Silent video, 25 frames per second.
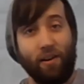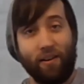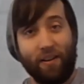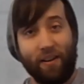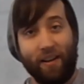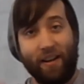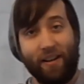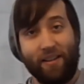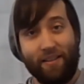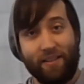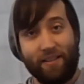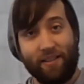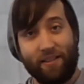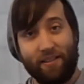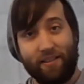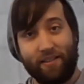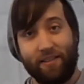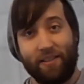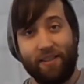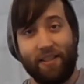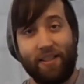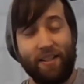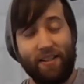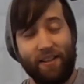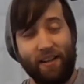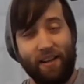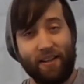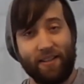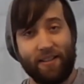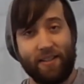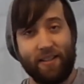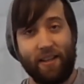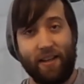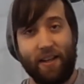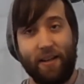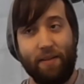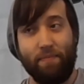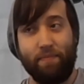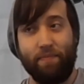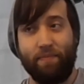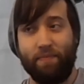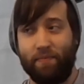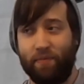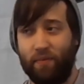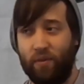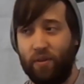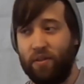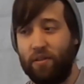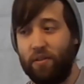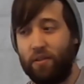guys, see you next time,
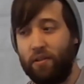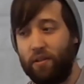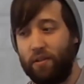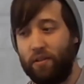which